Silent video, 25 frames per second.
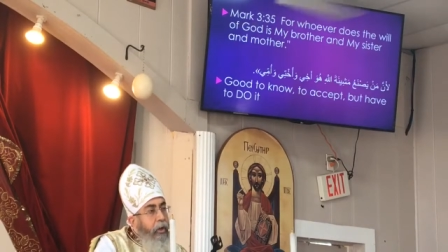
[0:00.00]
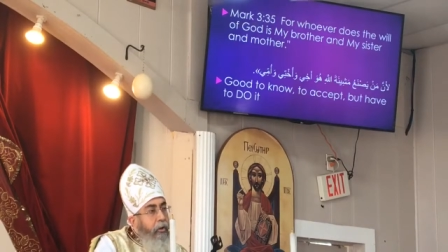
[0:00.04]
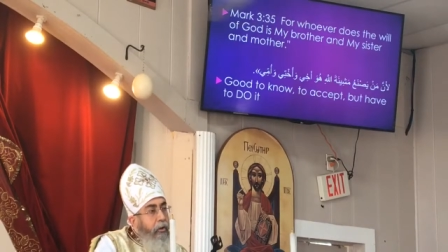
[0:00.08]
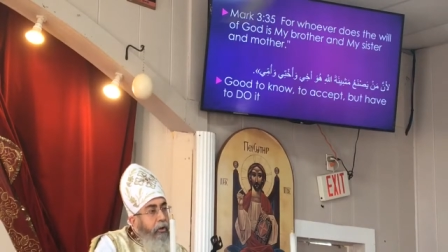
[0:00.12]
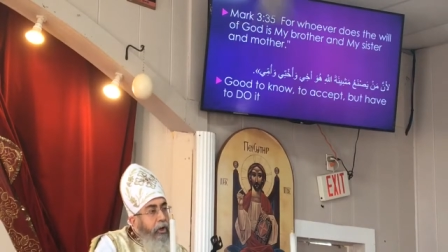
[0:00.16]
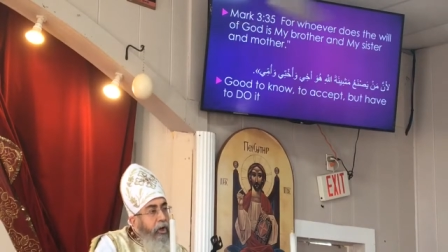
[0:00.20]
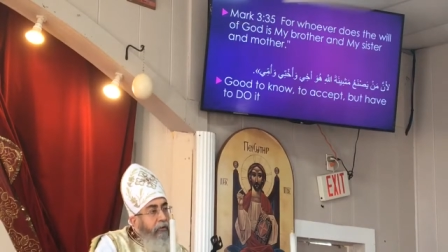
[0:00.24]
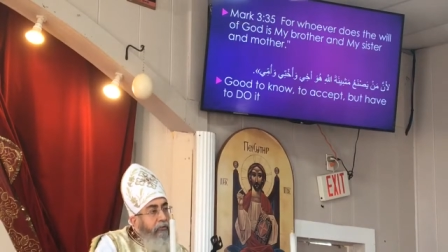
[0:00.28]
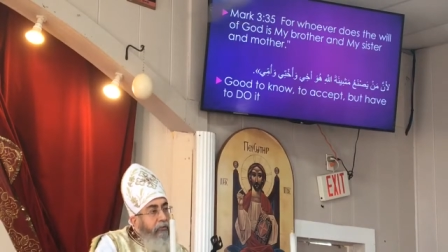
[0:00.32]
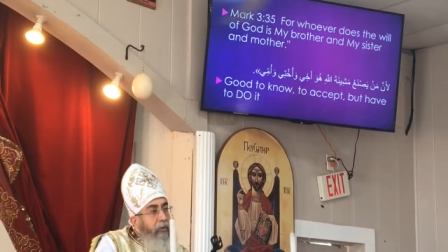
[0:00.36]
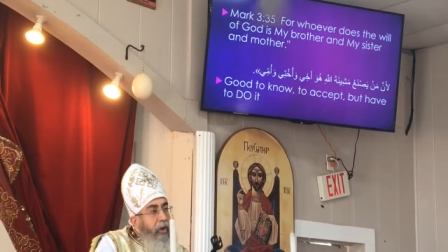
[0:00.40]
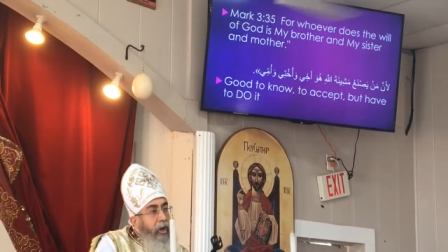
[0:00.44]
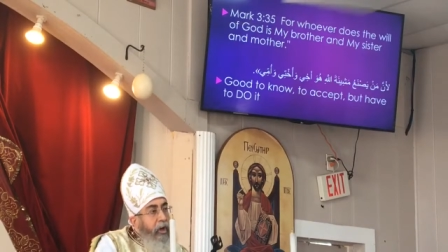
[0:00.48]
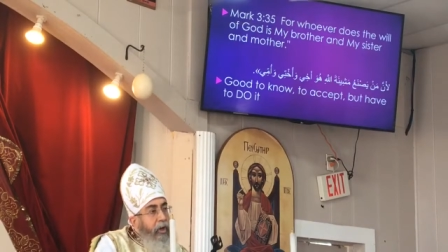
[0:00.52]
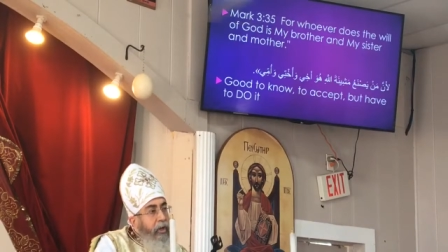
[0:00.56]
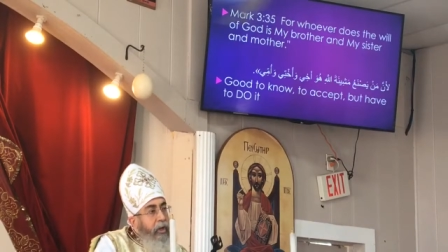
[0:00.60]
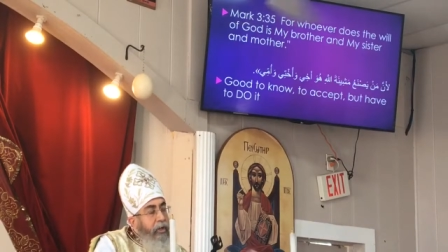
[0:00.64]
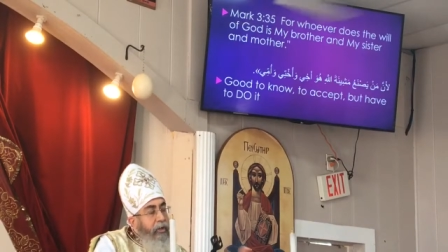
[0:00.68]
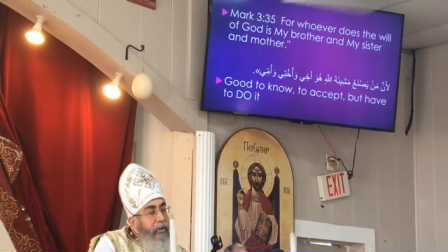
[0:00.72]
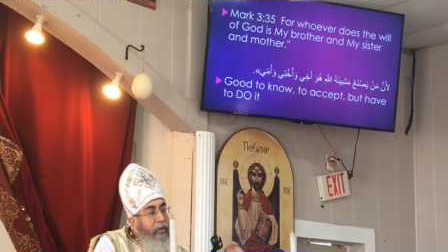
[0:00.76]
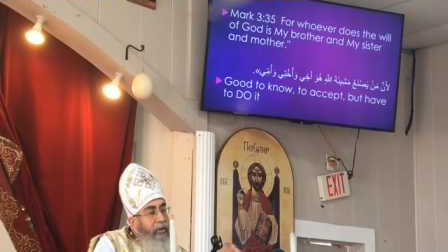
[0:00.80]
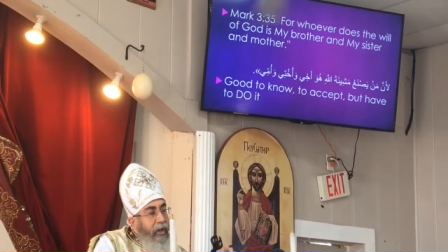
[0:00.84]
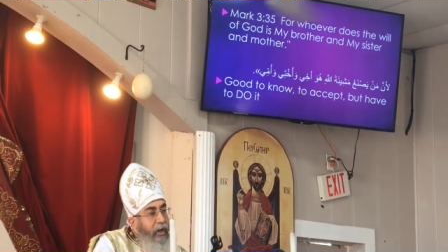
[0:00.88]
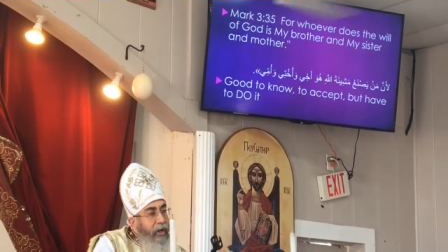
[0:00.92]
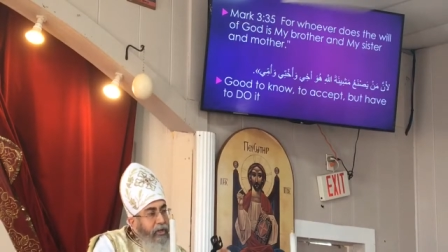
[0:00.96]

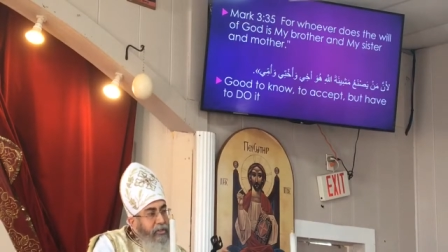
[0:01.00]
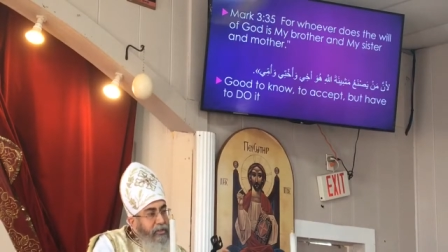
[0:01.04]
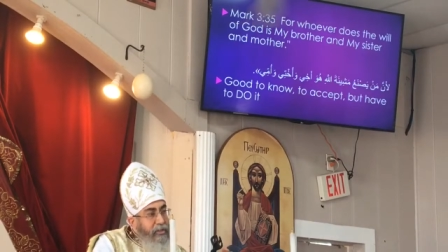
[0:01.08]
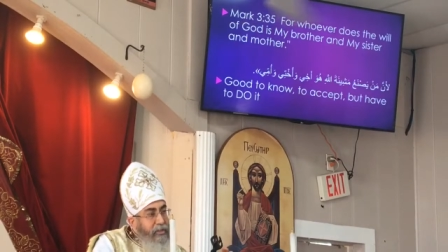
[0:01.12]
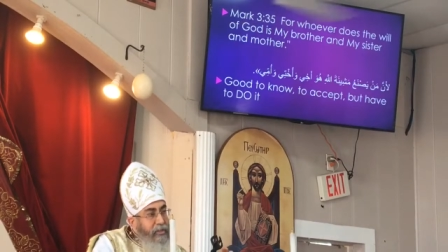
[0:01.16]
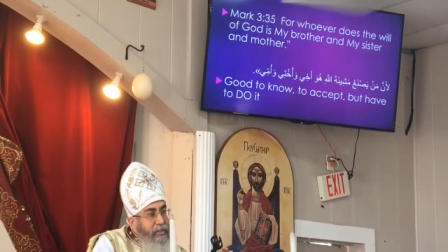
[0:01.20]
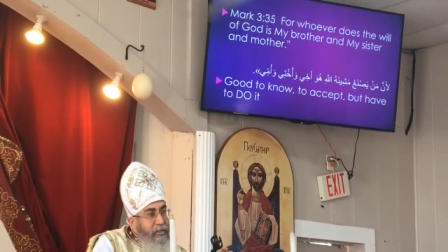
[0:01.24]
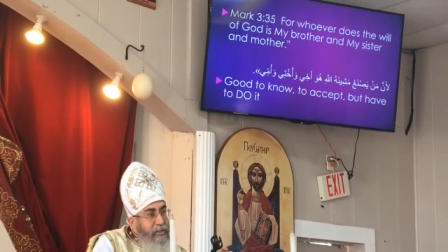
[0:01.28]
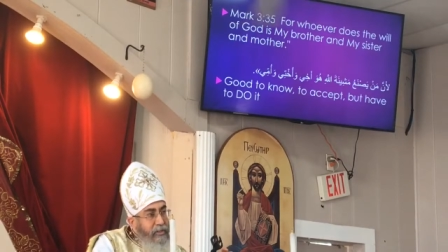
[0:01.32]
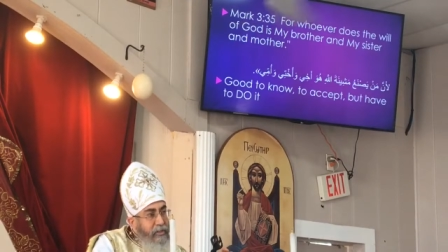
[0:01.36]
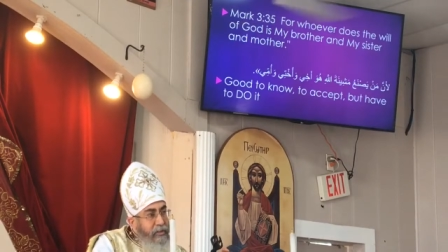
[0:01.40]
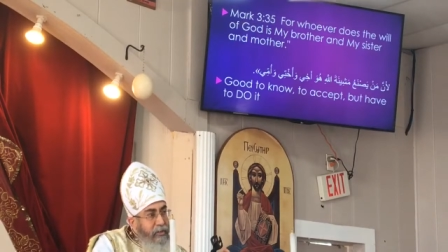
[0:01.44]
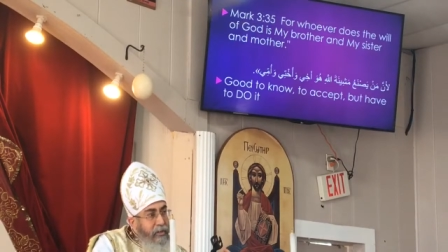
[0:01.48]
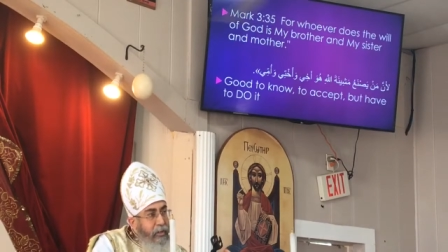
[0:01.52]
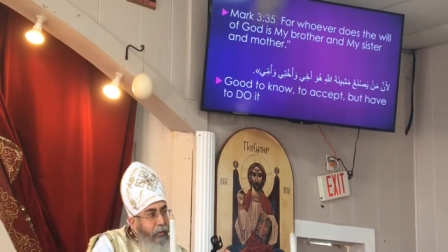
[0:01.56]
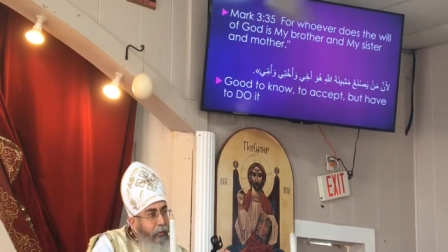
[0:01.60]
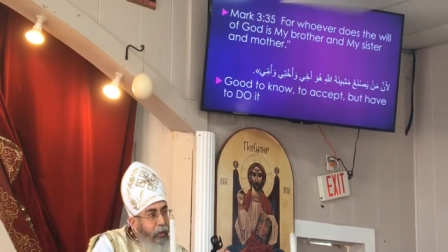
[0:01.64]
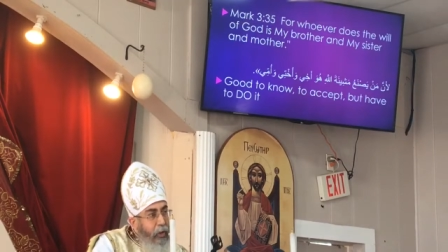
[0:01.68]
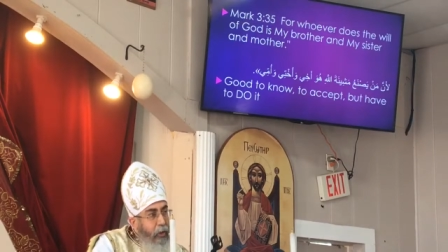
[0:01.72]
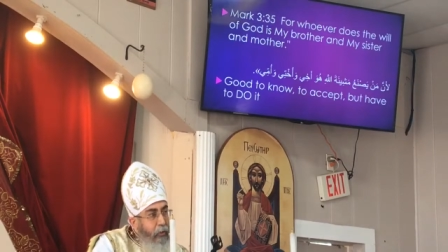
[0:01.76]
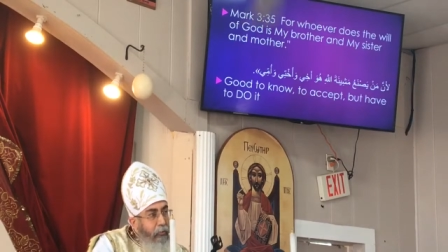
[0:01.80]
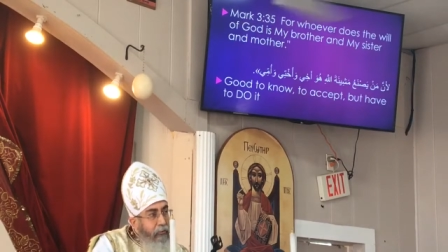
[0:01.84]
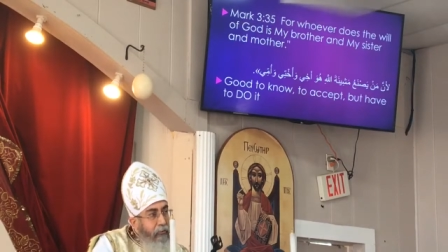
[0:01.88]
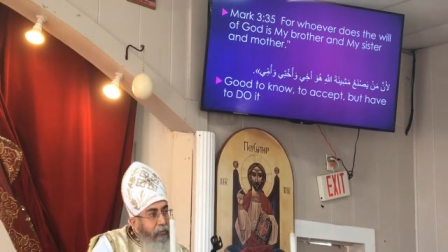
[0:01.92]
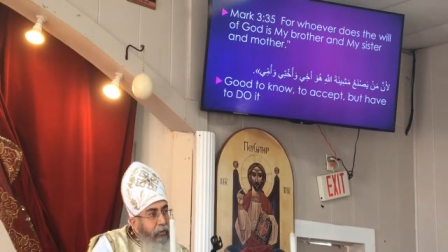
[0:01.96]
Whoever does the
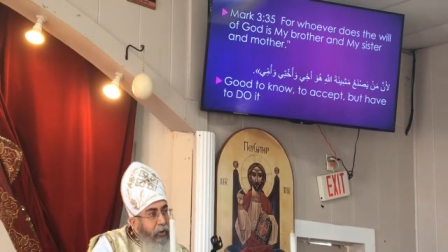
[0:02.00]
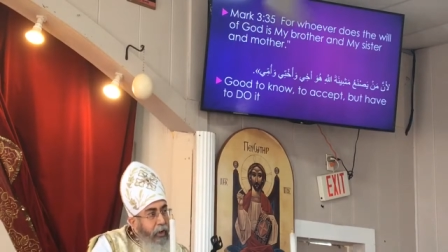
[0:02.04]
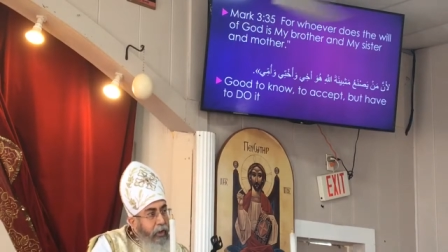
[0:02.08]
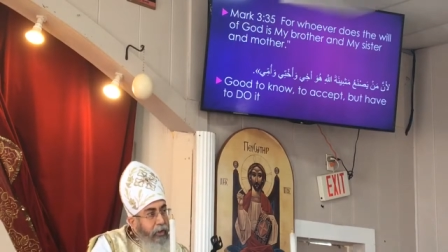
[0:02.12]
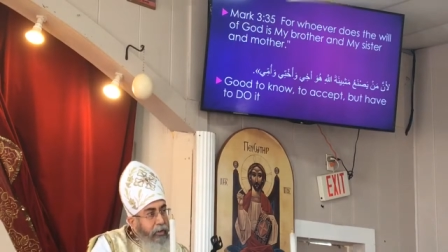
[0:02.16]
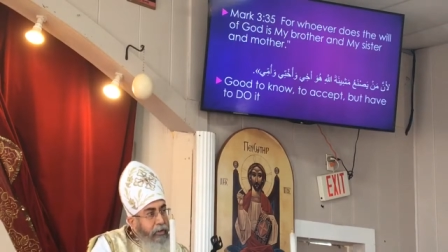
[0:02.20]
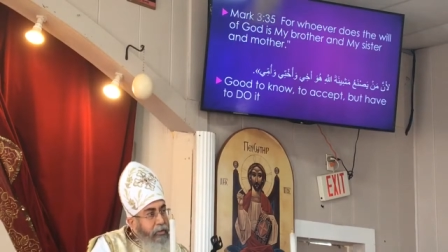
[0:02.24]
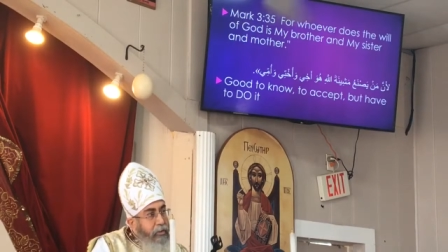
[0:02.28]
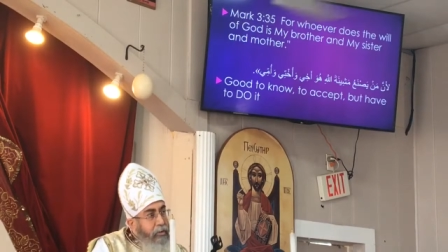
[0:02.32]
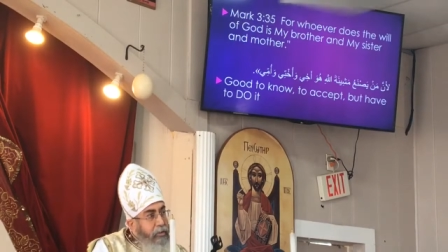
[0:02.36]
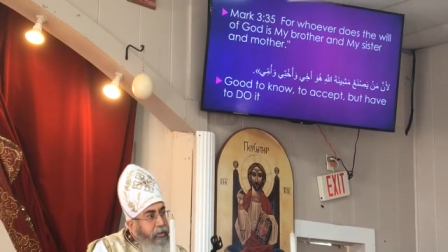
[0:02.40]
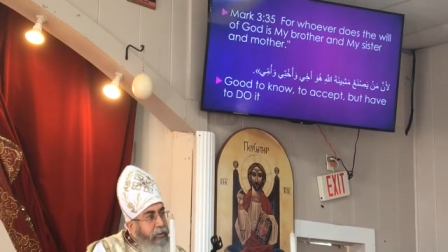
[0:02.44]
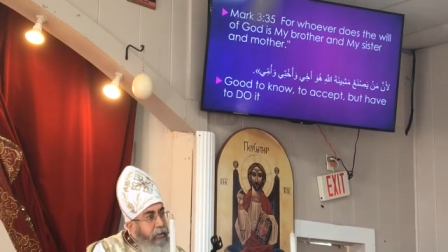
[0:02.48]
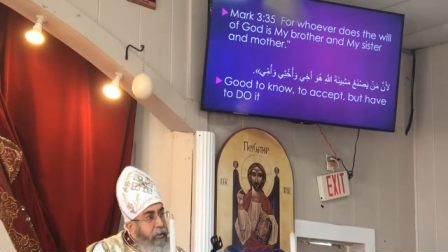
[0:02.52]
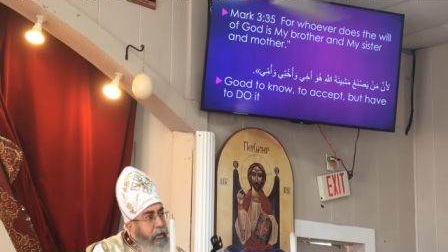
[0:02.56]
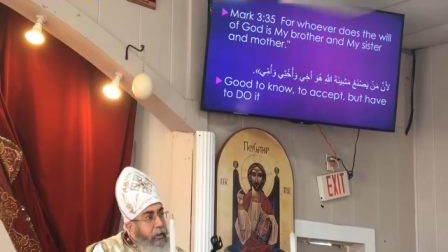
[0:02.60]
will of God.